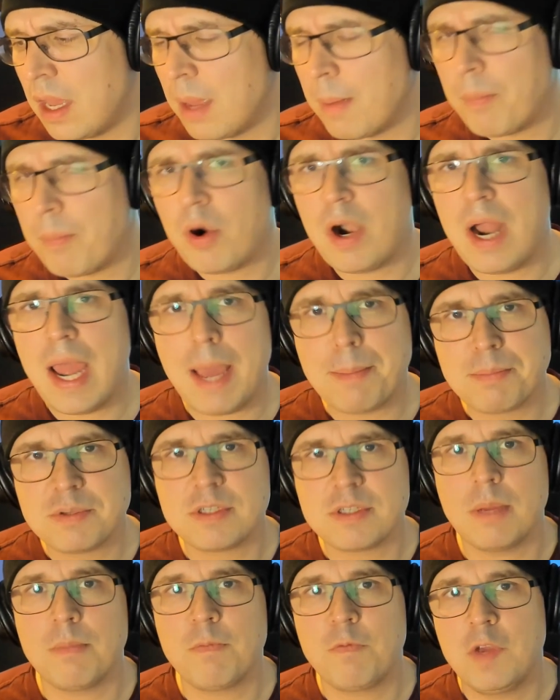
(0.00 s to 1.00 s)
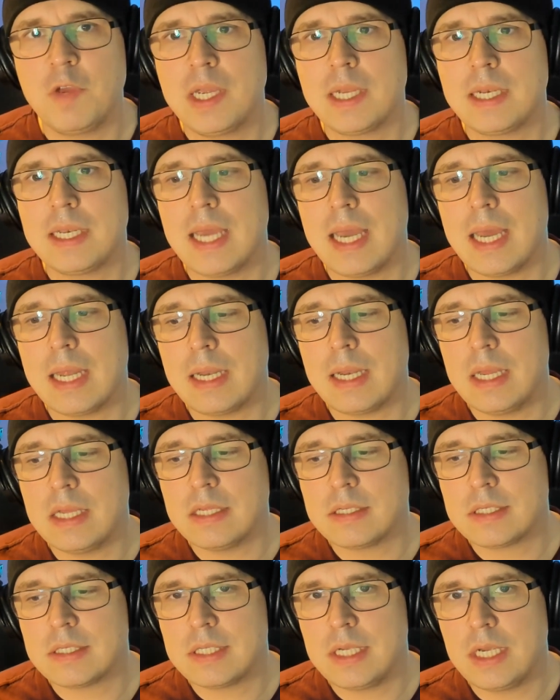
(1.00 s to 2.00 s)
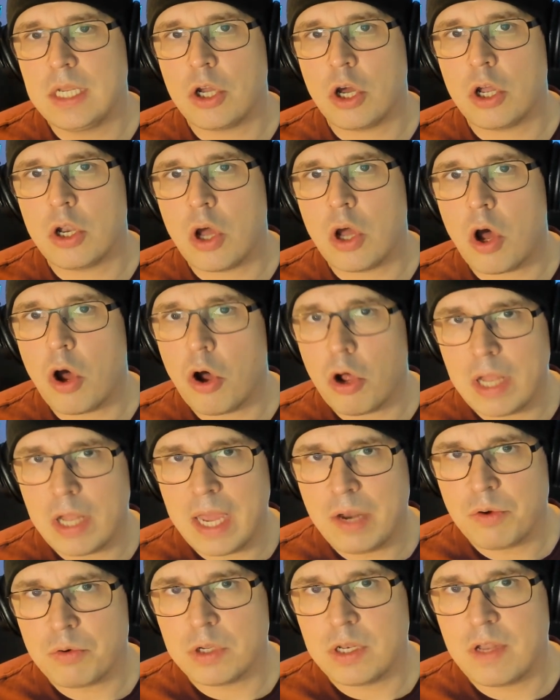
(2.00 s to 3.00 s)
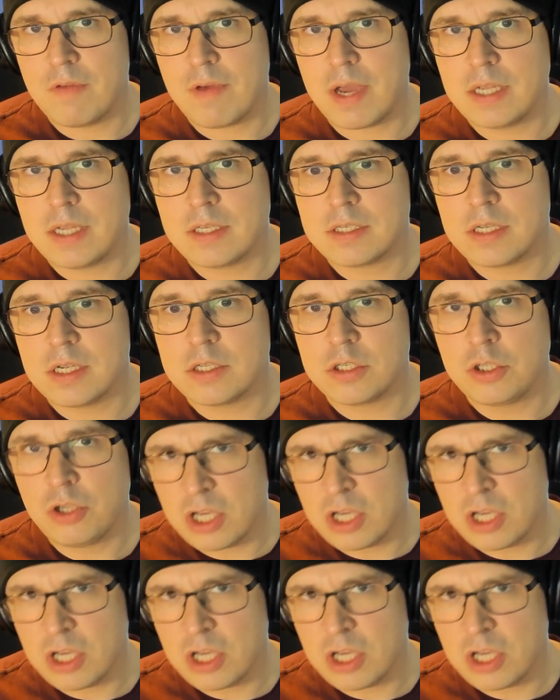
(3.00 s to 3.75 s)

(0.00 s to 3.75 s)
perhaps something that is seen on all Android devices.